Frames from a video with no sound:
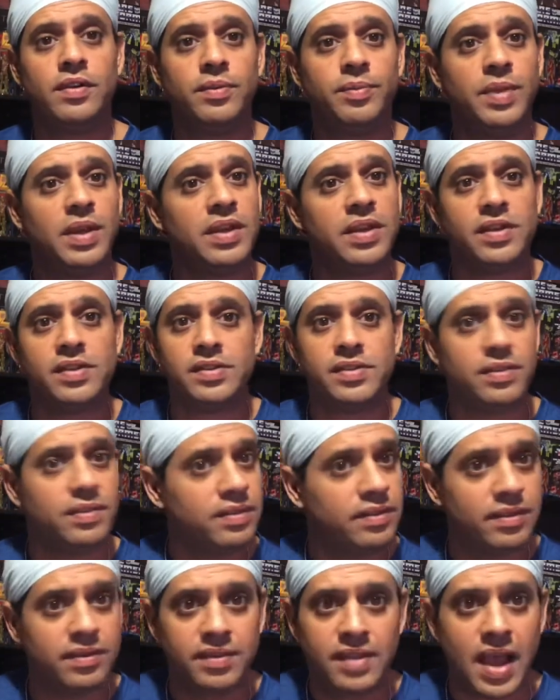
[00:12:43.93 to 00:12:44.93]
Because
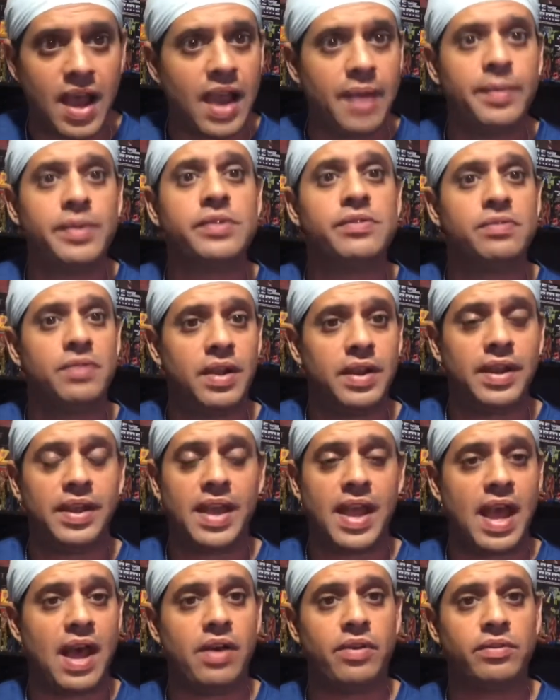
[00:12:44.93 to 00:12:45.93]
time is running
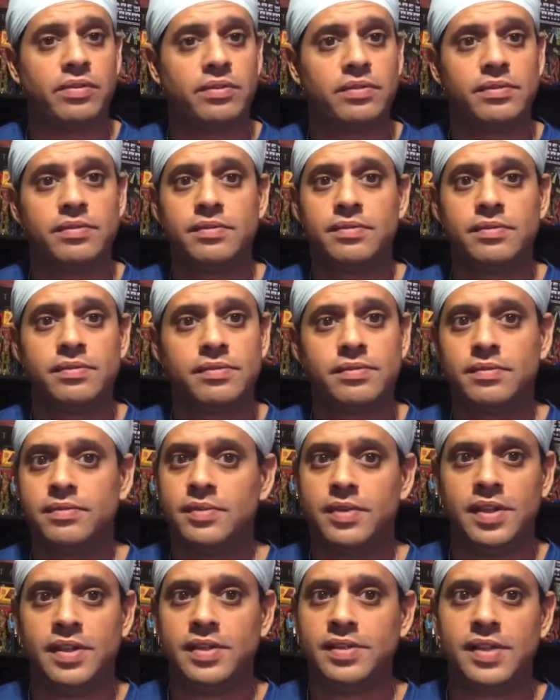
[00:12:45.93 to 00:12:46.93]
out.
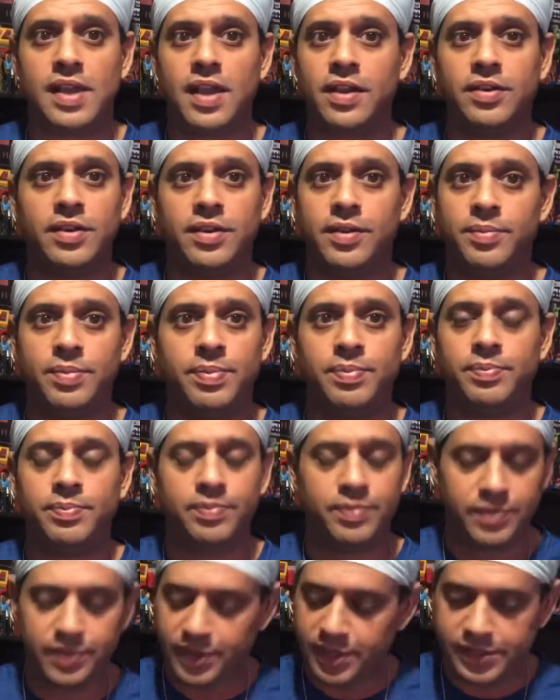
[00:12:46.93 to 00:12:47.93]
He's not gonna
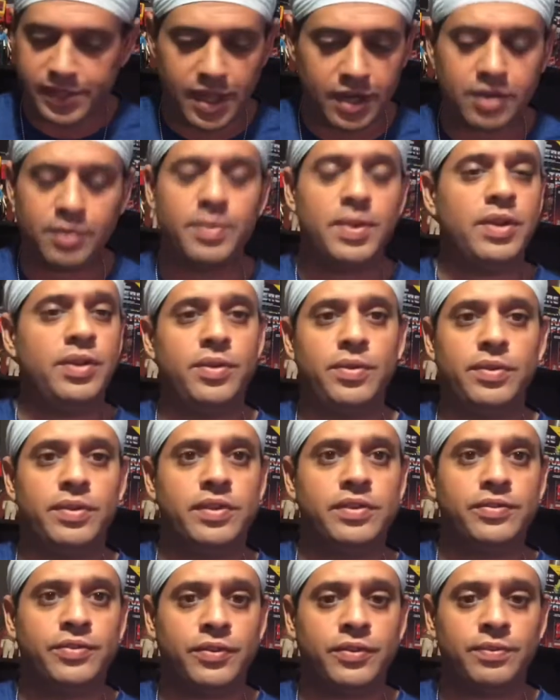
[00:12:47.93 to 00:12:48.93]
be doing
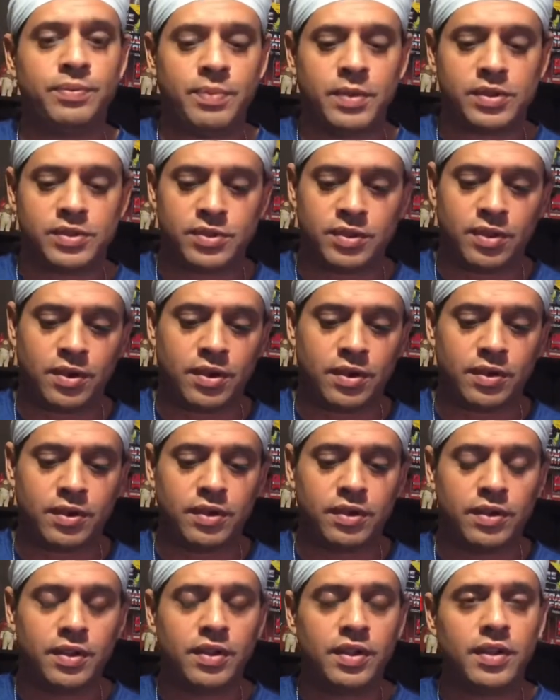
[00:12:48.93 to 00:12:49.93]
this for much
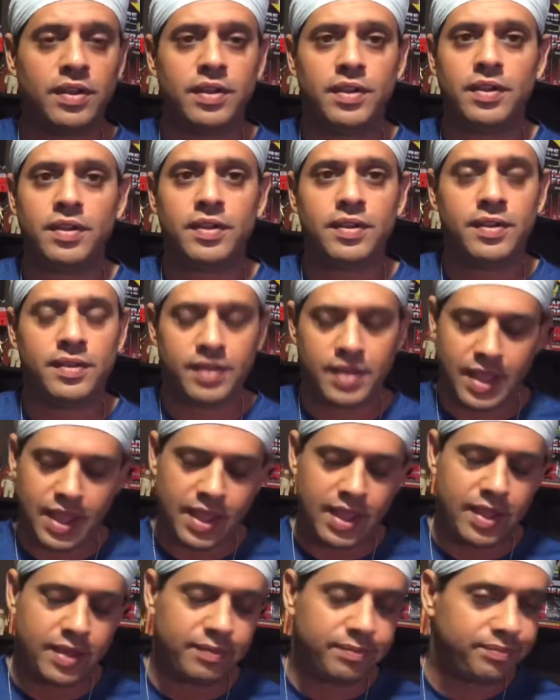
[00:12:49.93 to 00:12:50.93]
longer.
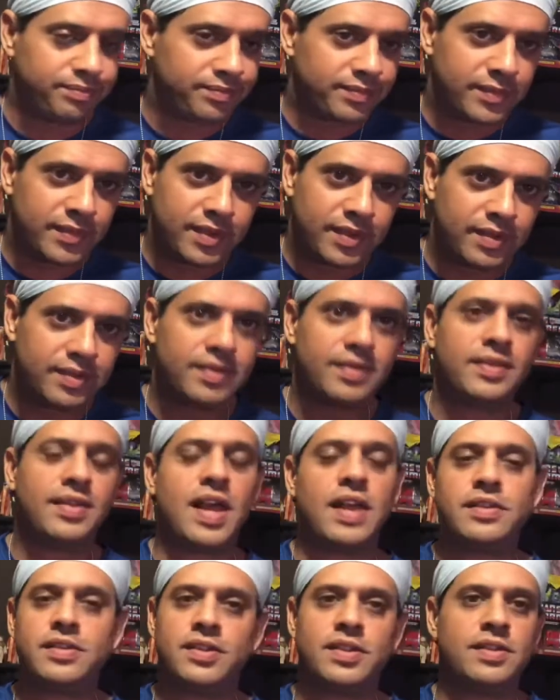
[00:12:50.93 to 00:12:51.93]
And
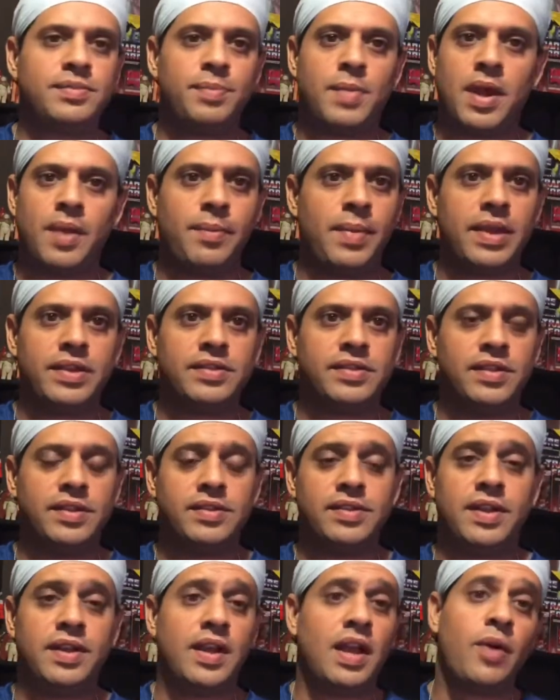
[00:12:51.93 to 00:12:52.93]
that's just my message.
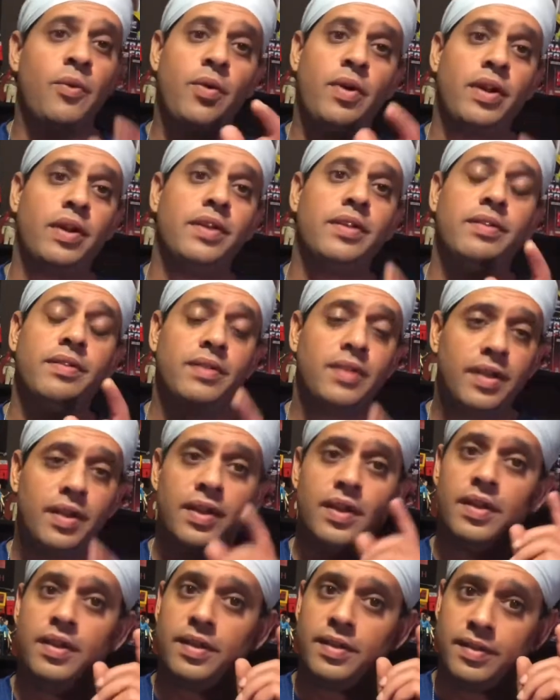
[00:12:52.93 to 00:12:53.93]
And I wanna
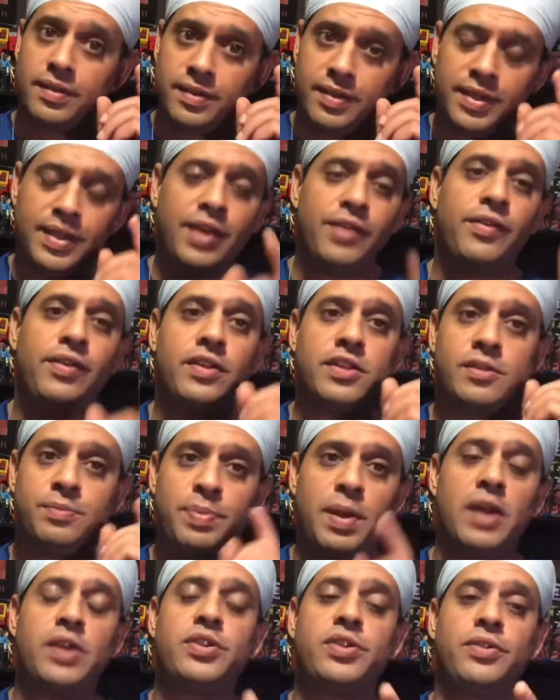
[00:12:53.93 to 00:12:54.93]
give a
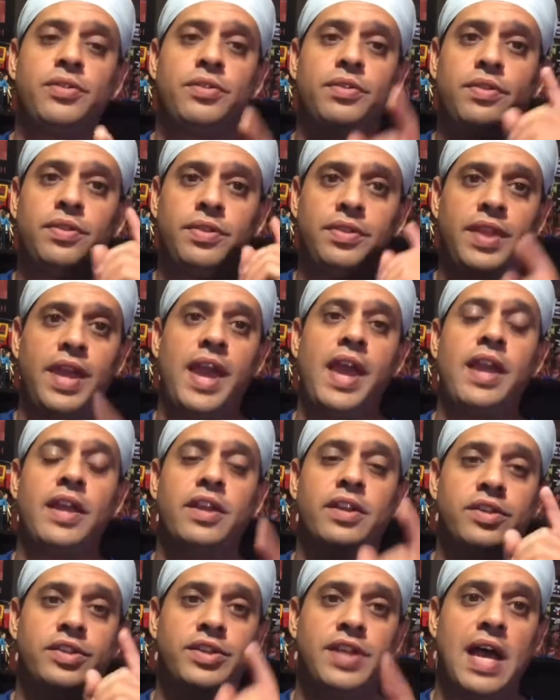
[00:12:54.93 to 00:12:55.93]
special thank
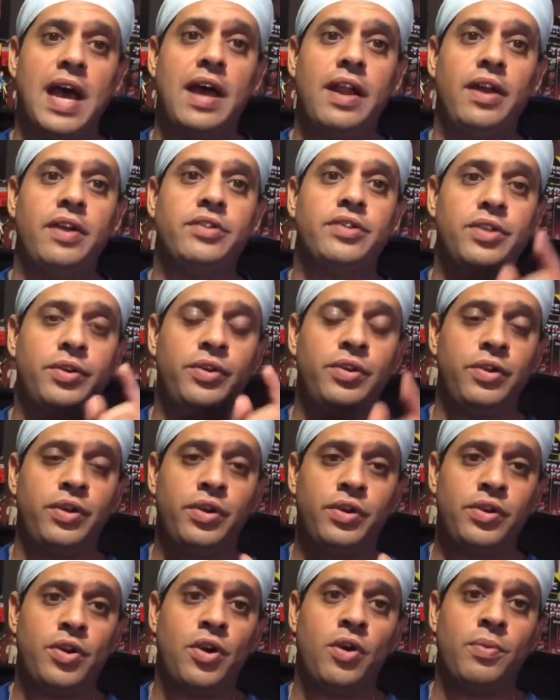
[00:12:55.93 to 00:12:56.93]
and shout out to
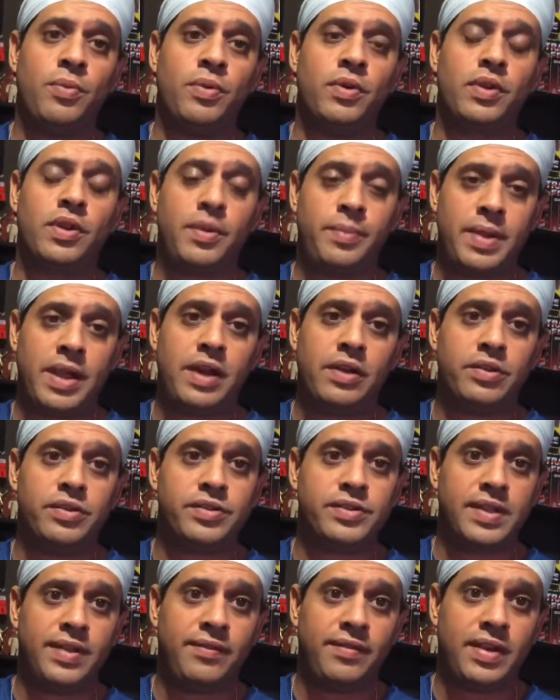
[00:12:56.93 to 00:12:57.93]
Hooded Cobra Commander
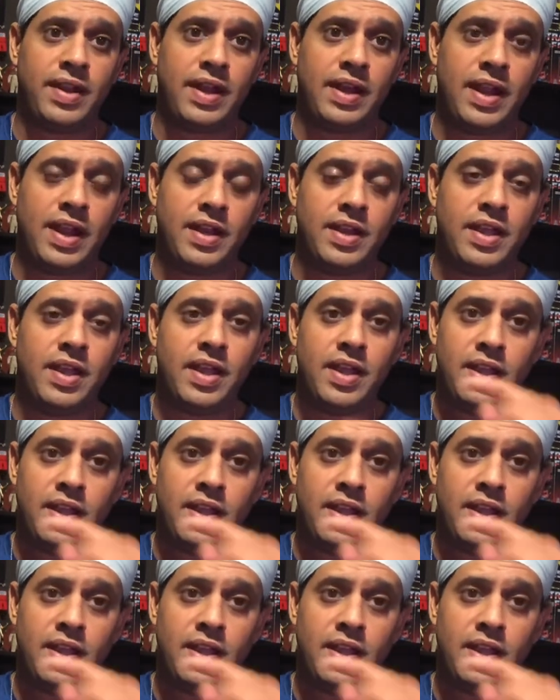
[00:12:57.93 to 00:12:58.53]
788.